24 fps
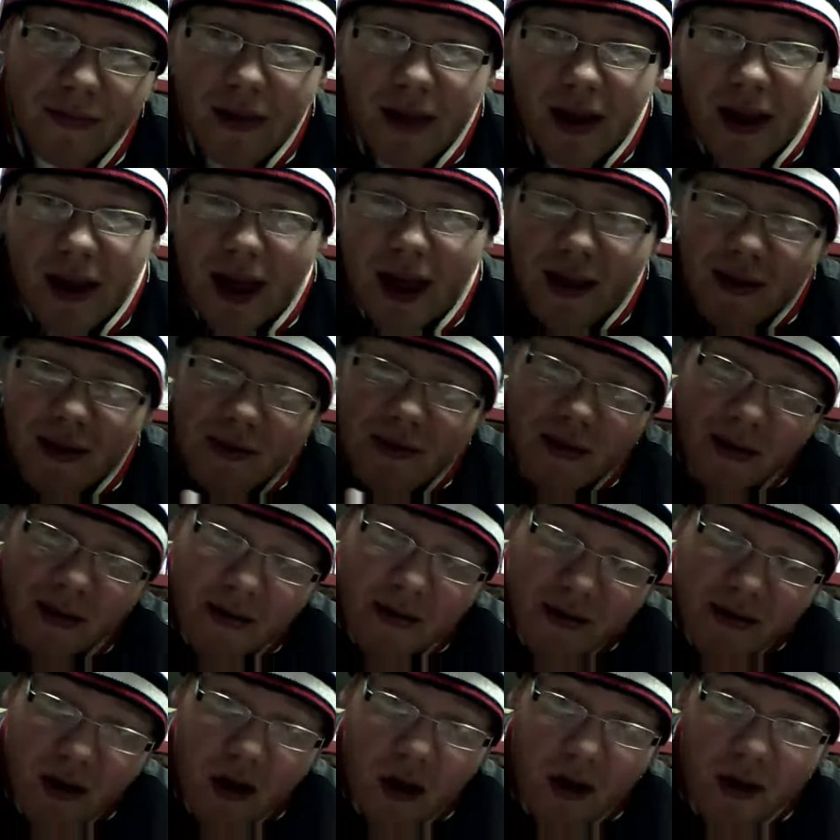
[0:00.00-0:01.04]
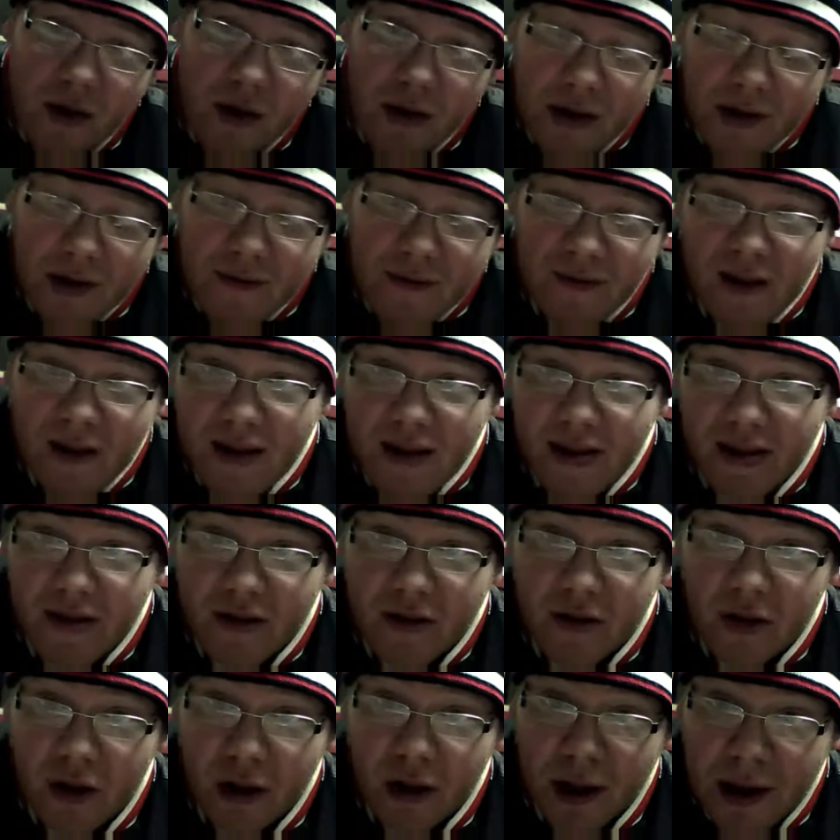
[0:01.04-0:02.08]
And to all you fans of
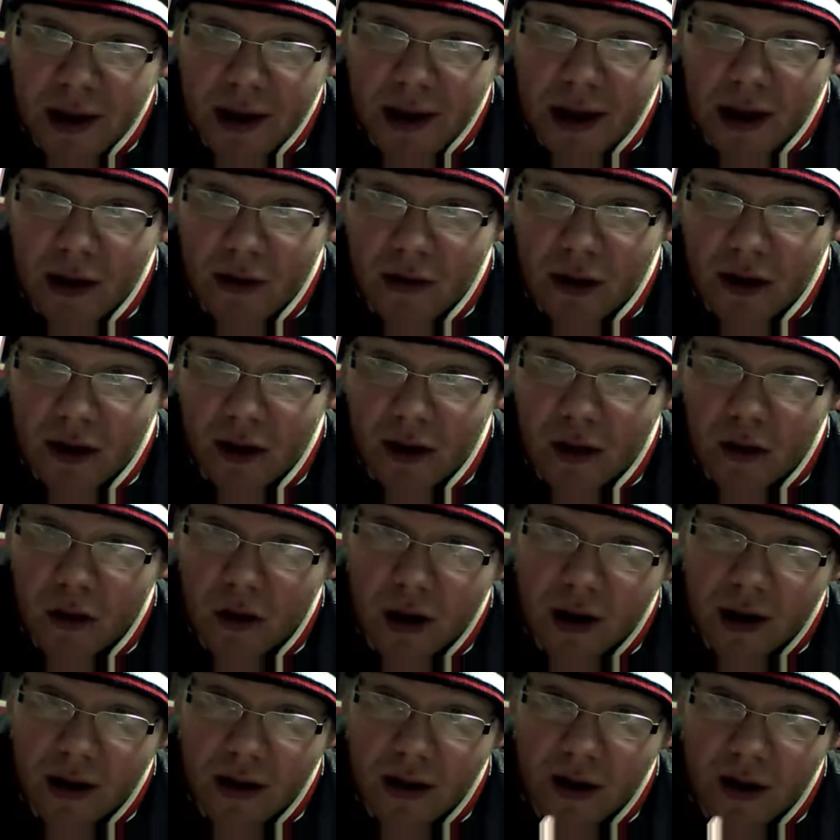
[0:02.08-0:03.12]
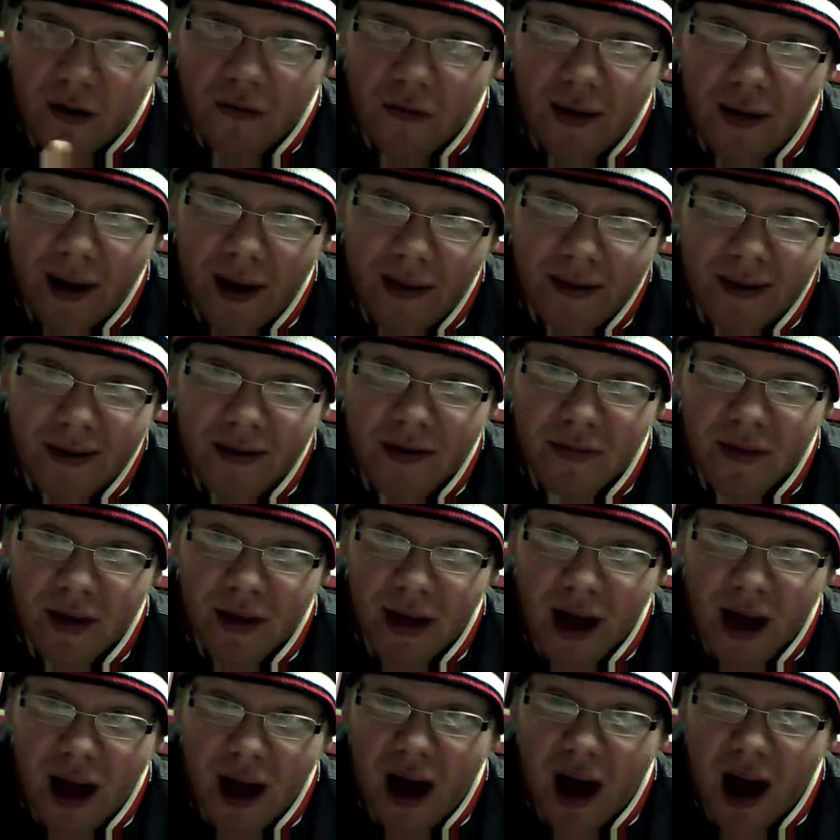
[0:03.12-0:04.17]
Glee out there who are Canuck fans,
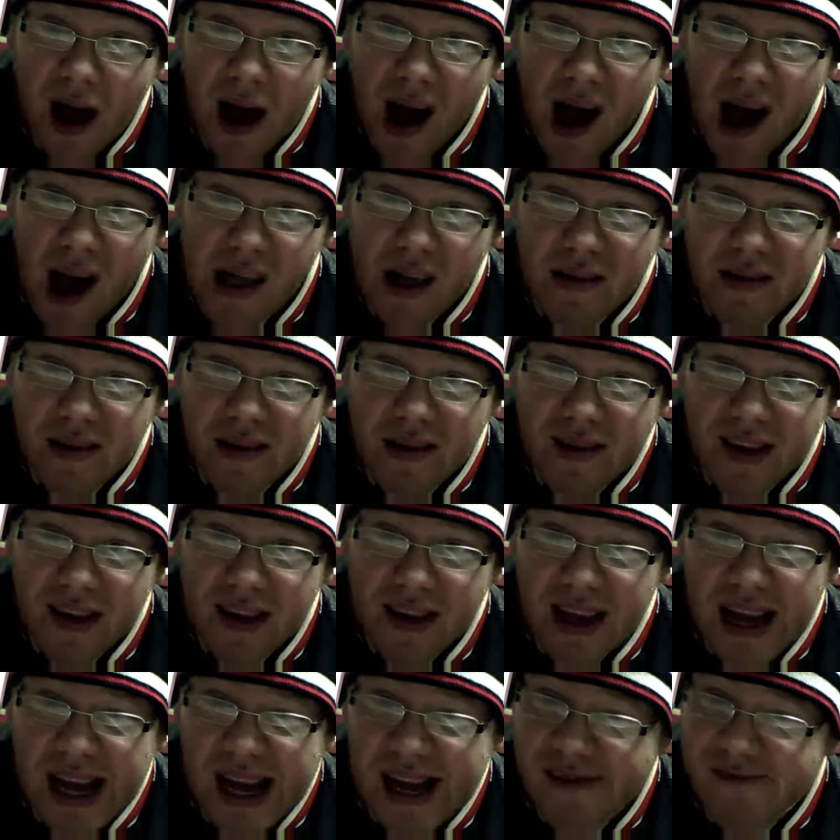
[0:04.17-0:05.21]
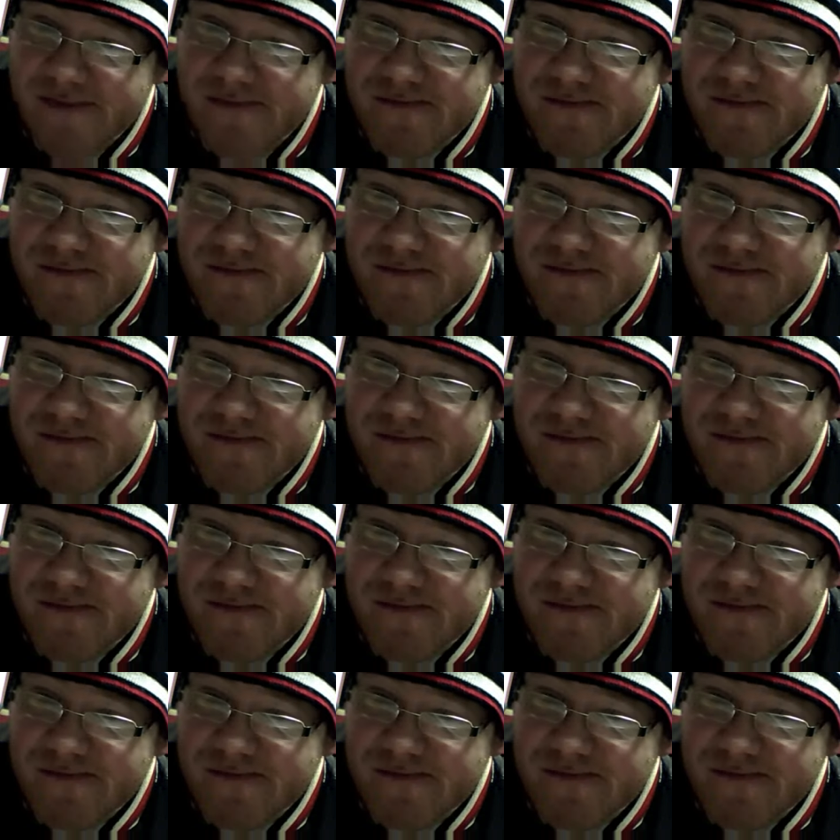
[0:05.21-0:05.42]
I like to say that